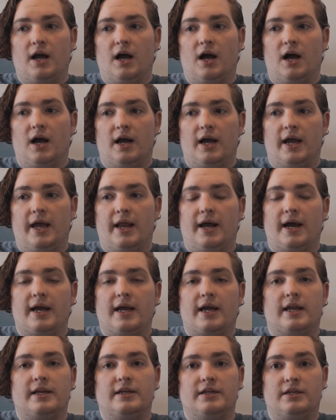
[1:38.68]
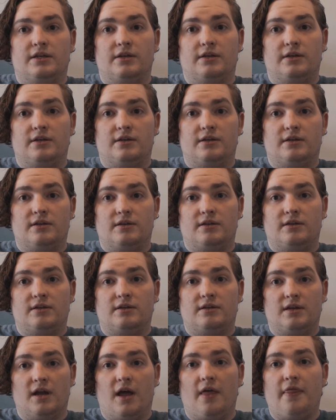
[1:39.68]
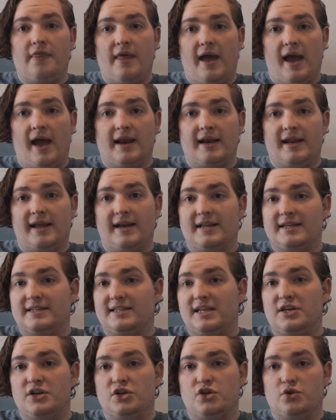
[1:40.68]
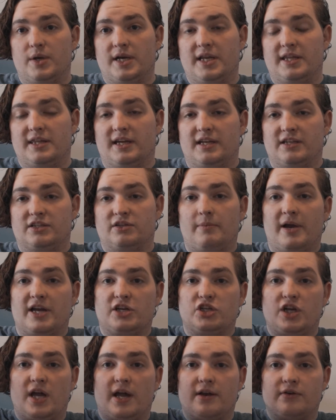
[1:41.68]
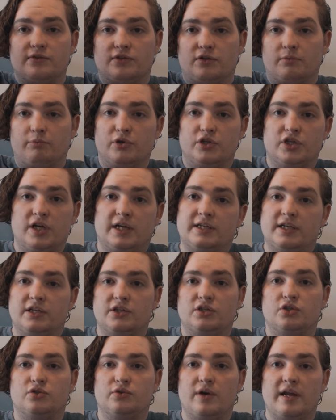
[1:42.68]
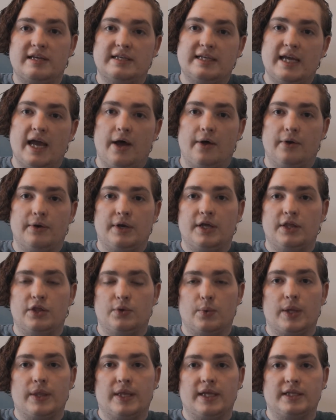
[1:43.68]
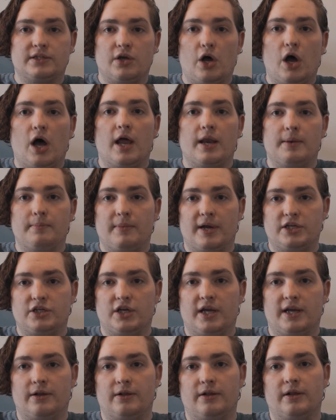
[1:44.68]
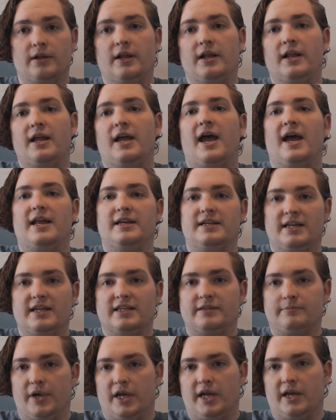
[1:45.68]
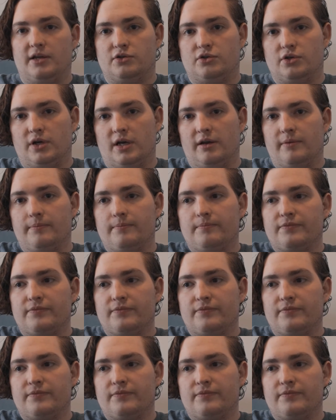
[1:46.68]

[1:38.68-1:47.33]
And I had done that and it didn't do anything. So my shadows are projecting straight down in the one that's on my channel and is my entry.